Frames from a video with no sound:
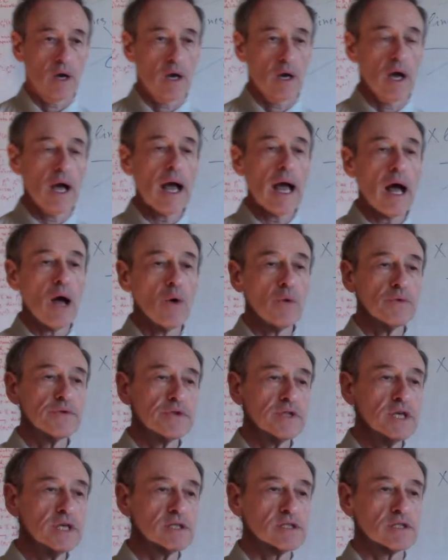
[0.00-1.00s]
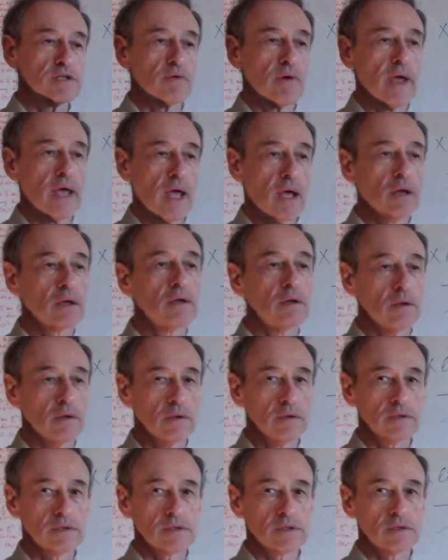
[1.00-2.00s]
how these
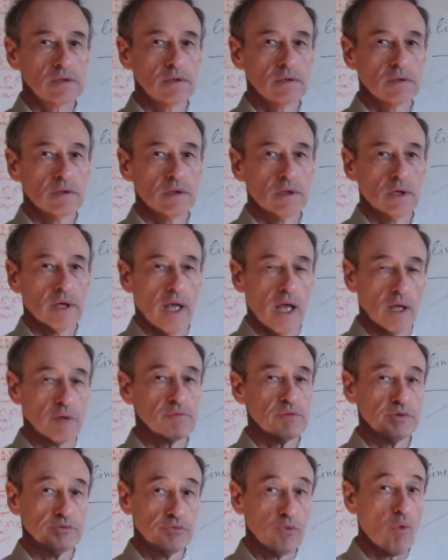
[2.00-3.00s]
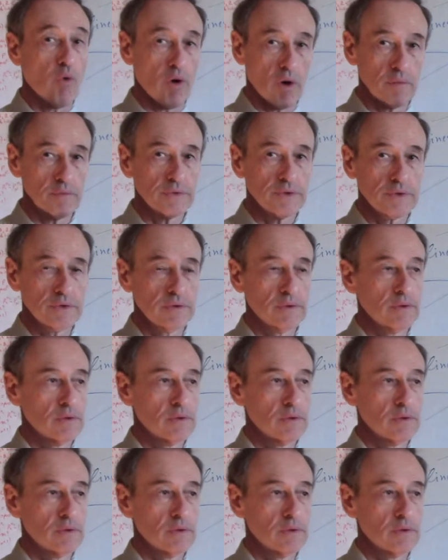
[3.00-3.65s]
triangles can be formed.